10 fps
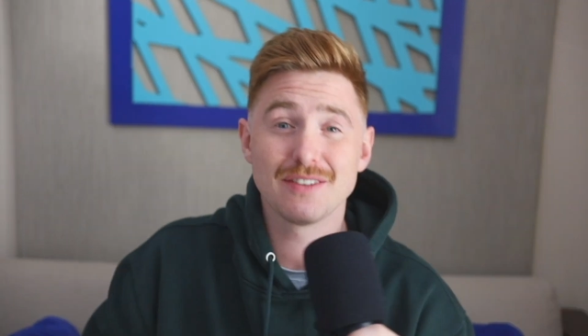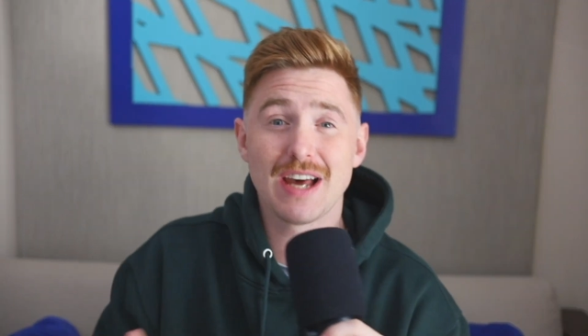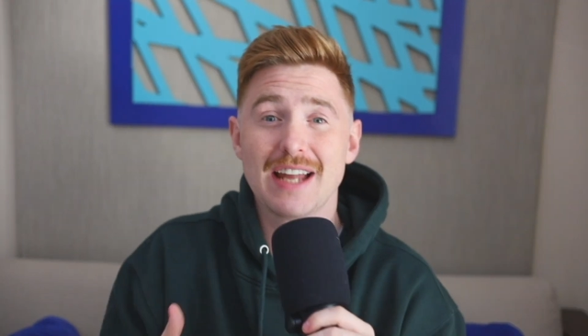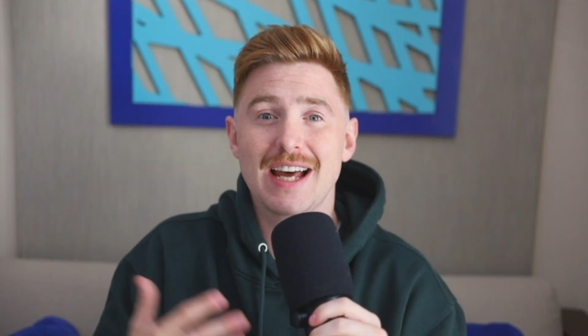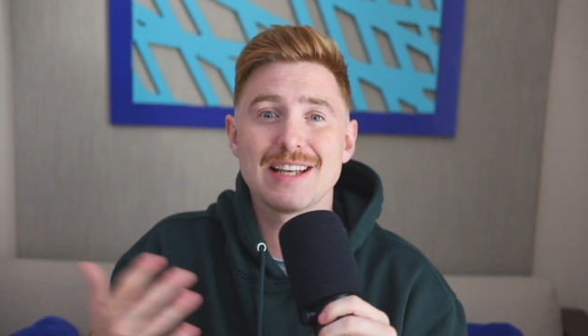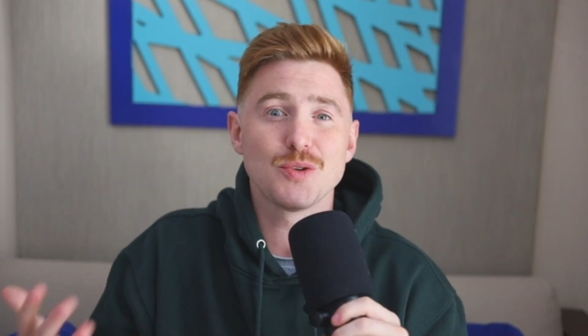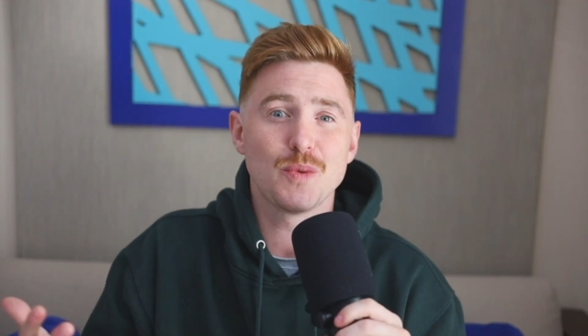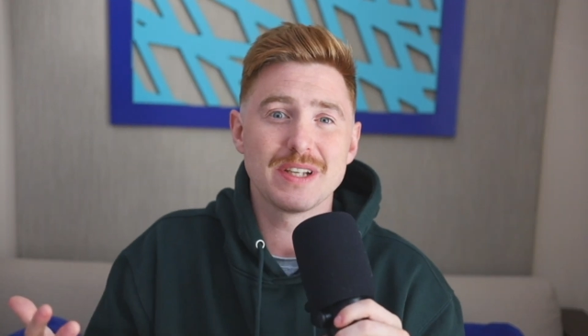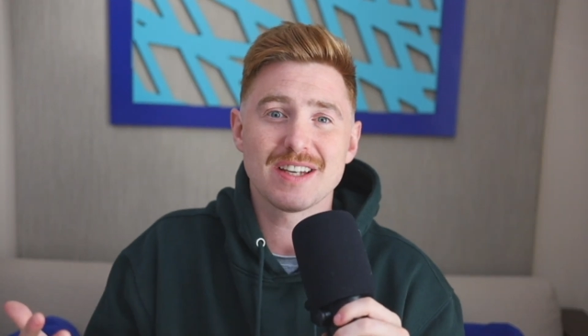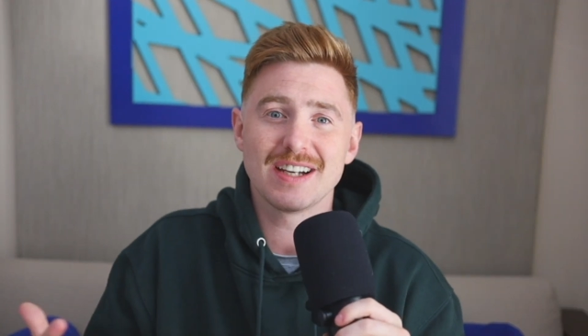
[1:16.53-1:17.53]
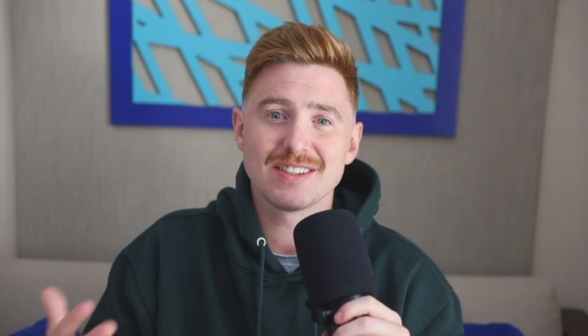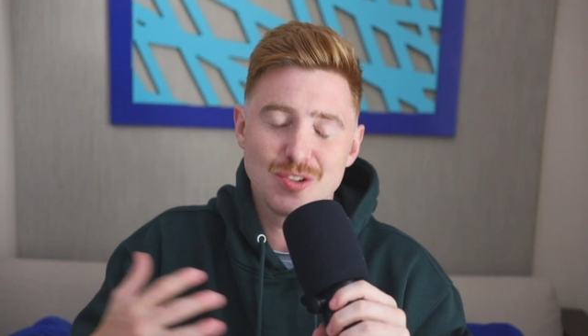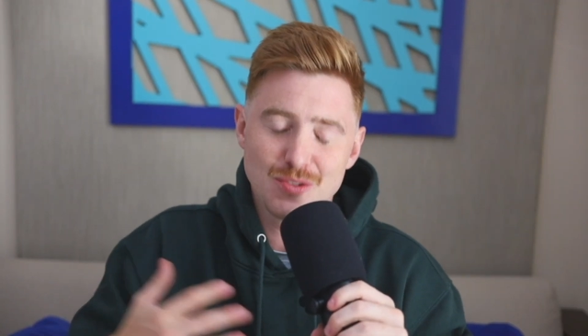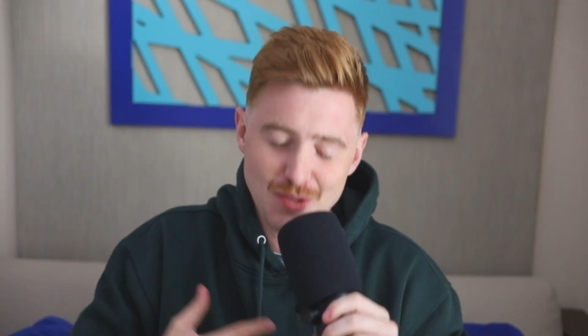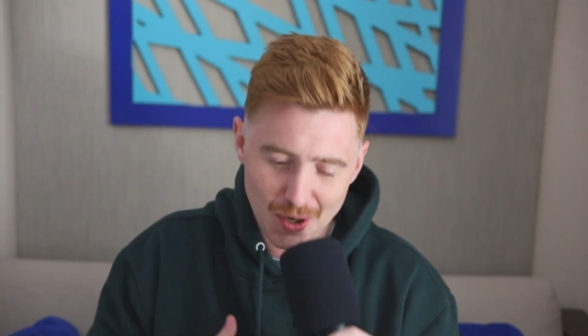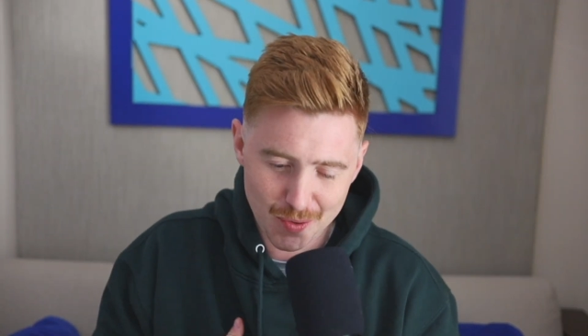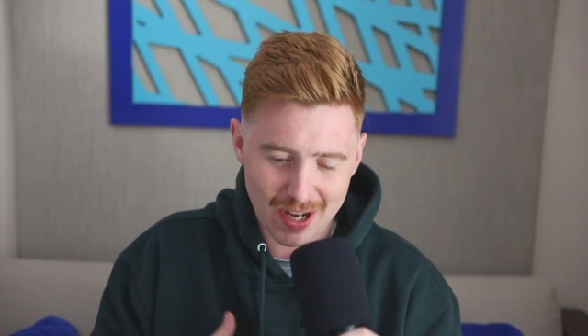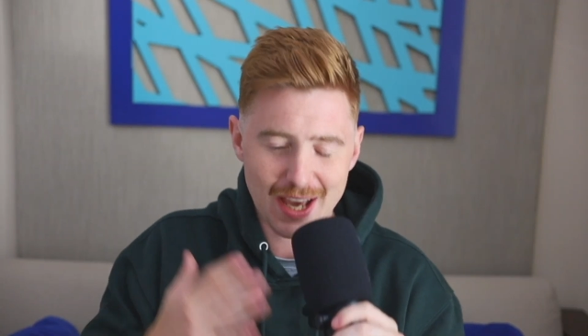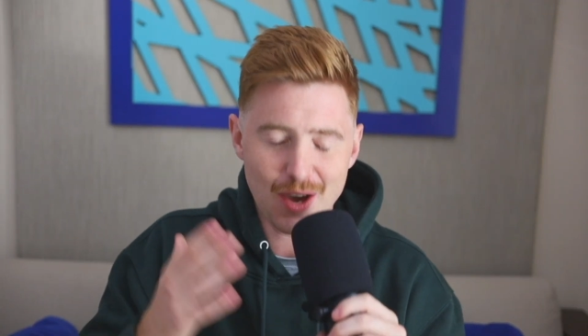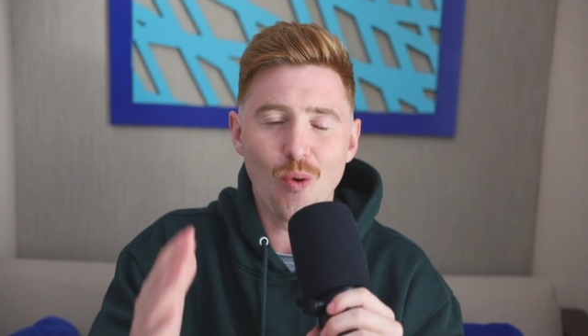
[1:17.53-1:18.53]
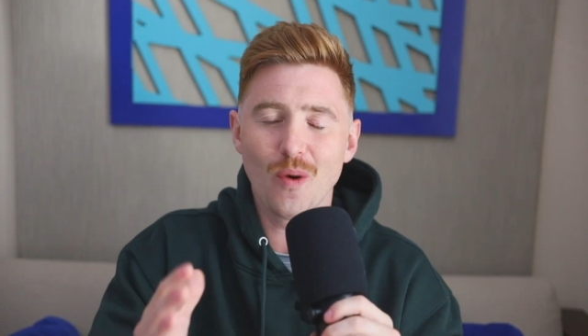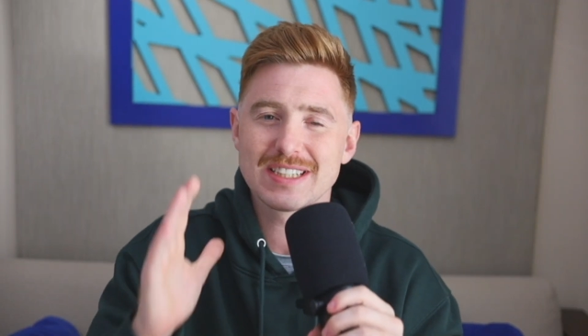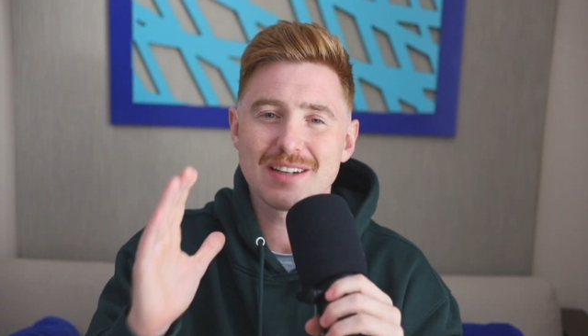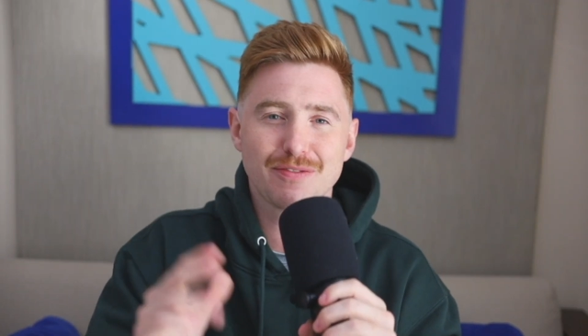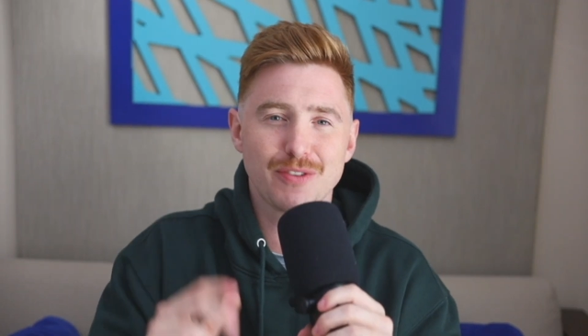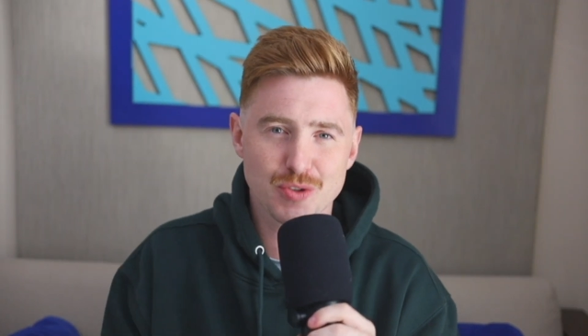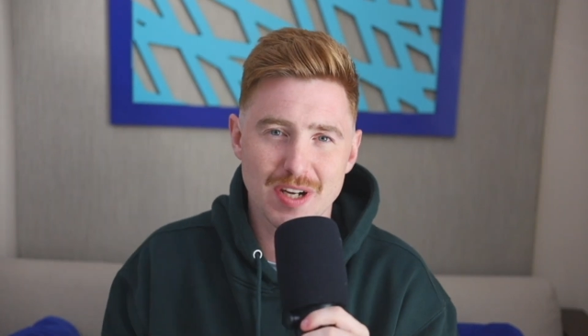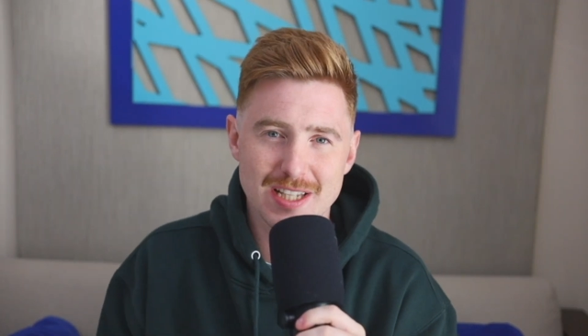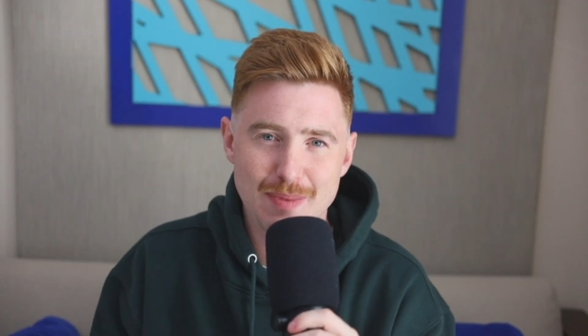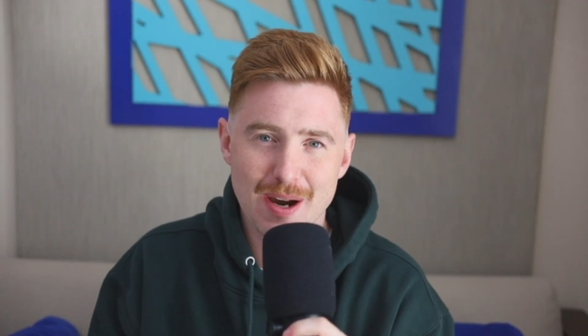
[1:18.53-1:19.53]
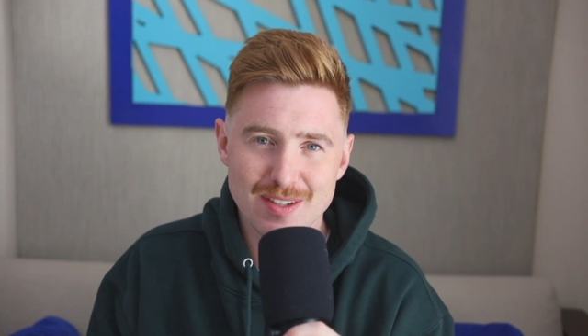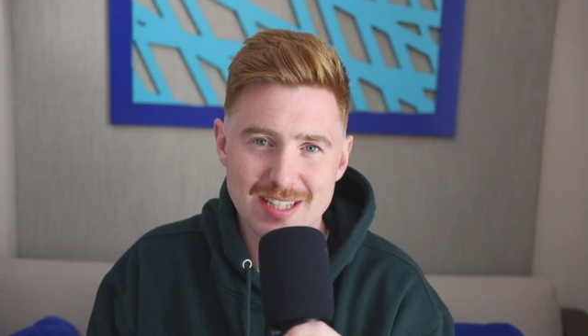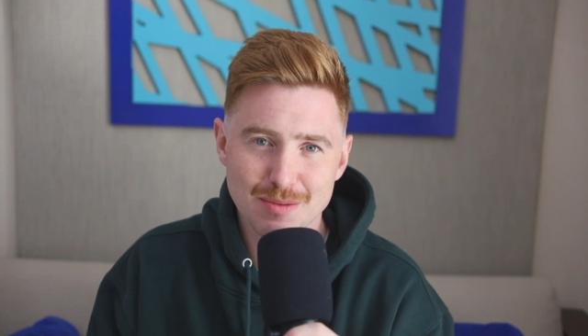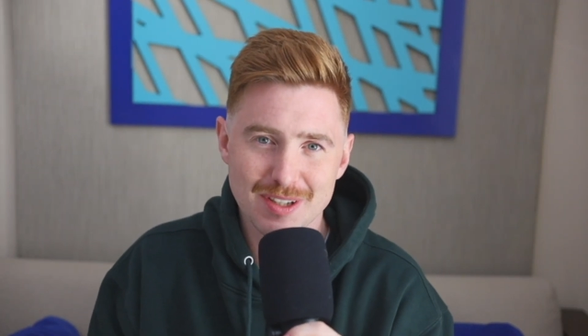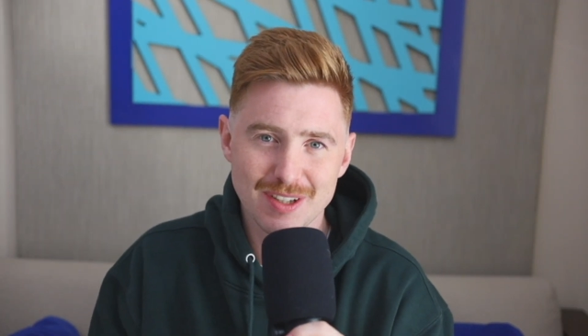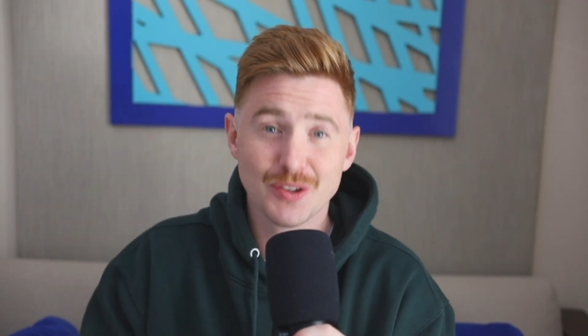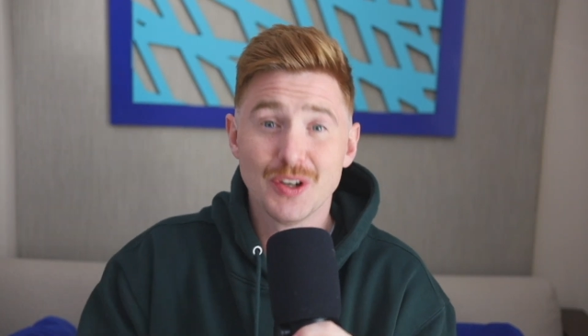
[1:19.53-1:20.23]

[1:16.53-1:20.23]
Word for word: And as always, guys, you know I always have full transparency with you.